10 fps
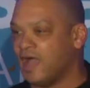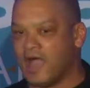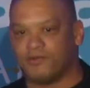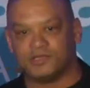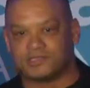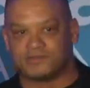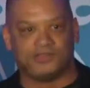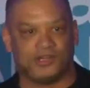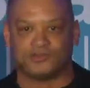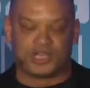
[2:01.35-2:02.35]
I was, you
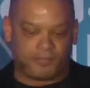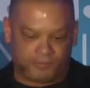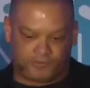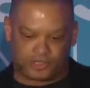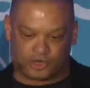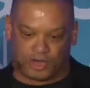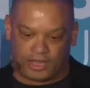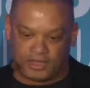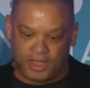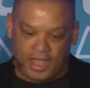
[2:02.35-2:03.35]
know, jumping for
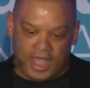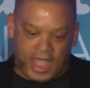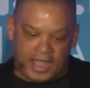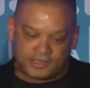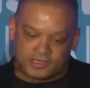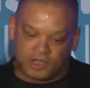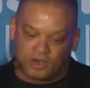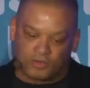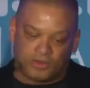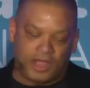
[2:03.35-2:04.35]
joy. And
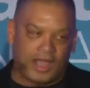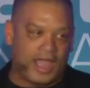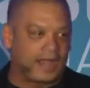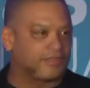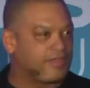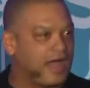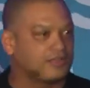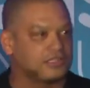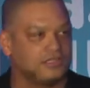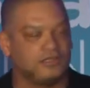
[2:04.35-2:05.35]
so uh, at a
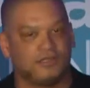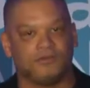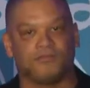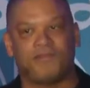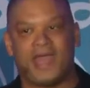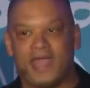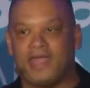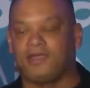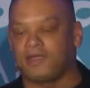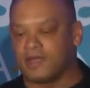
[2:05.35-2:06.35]
thousand
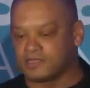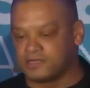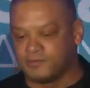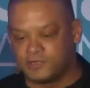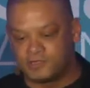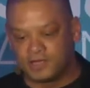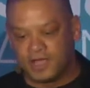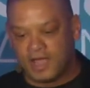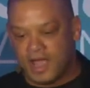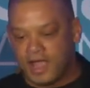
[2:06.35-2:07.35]
paying customers,
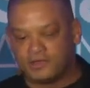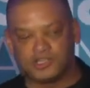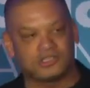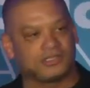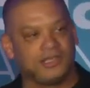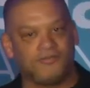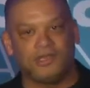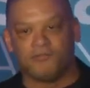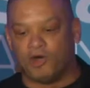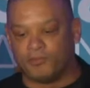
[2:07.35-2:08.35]
just live in
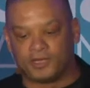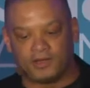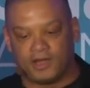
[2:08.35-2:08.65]
the moment.